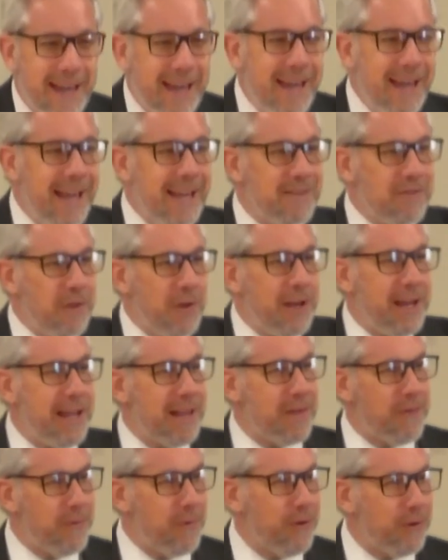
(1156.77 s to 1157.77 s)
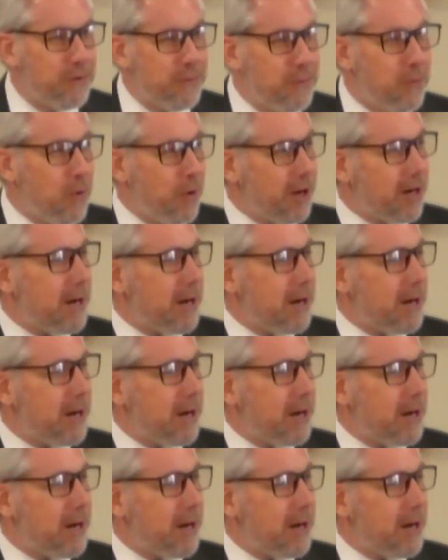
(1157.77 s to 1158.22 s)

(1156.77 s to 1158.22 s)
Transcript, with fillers: As looking at the first four